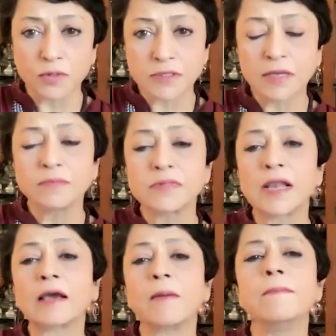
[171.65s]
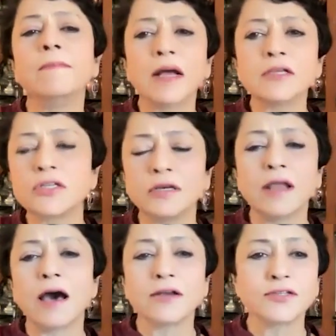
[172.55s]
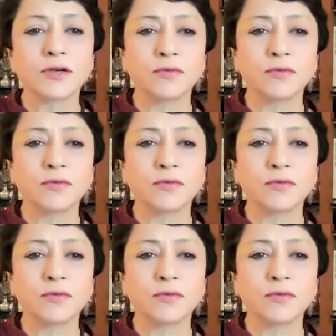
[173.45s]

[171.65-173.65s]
seems like a much larger